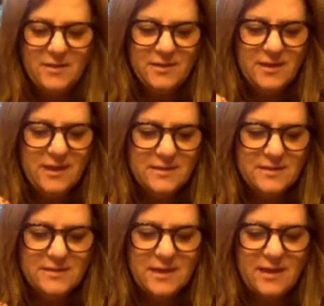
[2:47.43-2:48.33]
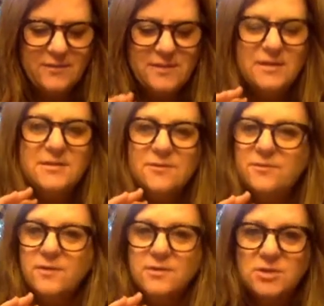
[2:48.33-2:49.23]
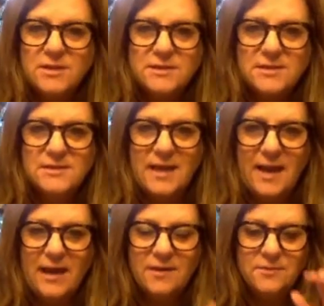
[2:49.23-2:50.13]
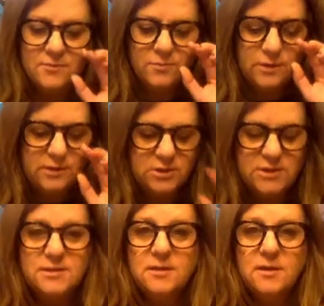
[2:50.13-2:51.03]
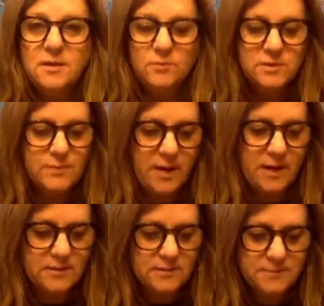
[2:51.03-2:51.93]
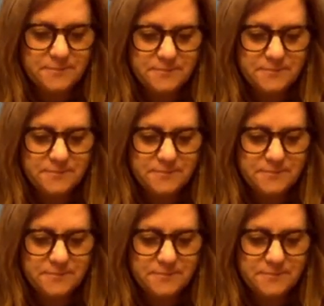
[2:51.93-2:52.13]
he has this kind of sense of justice and religious response.